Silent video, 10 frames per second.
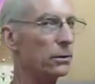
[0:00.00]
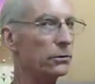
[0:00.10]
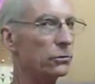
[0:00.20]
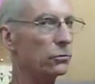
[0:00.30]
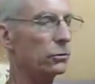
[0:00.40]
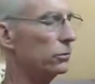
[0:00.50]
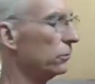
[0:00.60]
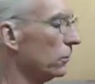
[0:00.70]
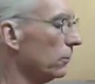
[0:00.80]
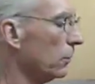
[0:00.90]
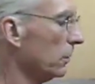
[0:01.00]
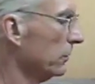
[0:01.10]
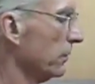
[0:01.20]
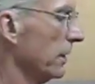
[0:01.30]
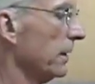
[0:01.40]
no screws or
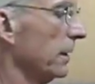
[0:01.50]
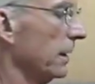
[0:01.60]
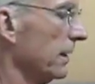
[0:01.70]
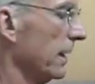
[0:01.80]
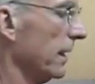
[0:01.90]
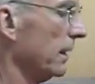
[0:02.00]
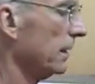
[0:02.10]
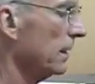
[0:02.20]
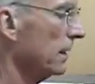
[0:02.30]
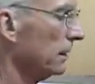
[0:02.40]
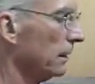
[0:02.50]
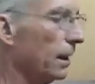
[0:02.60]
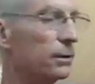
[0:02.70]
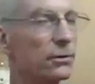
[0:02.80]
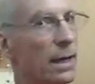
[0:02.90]
bolts or anything like that,
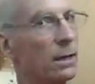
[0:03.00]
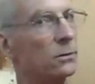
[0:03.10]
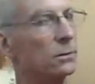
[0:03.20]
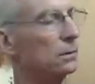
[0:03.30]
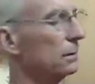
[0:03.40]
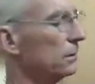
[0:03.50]
locks down,